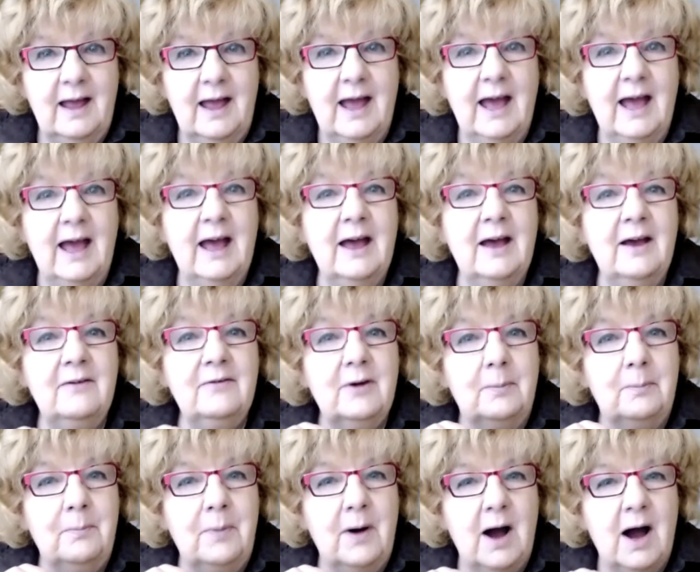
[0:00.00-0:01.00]
Have
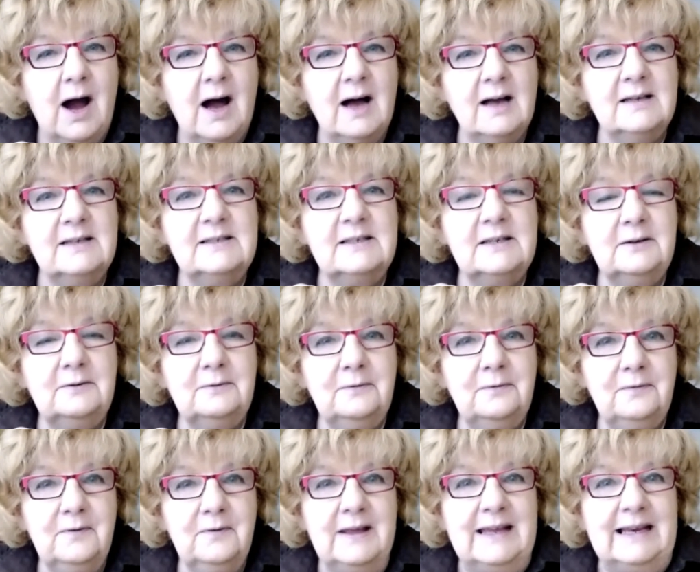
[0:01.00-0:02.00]
a positive
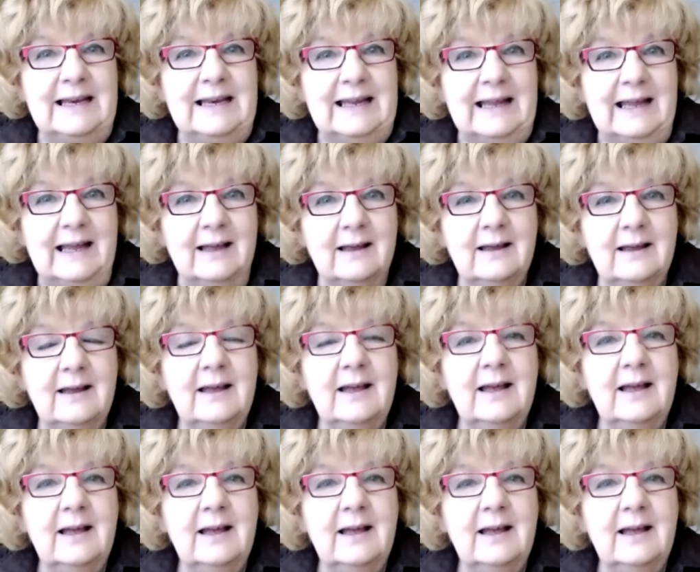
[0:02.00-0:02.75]
feeling,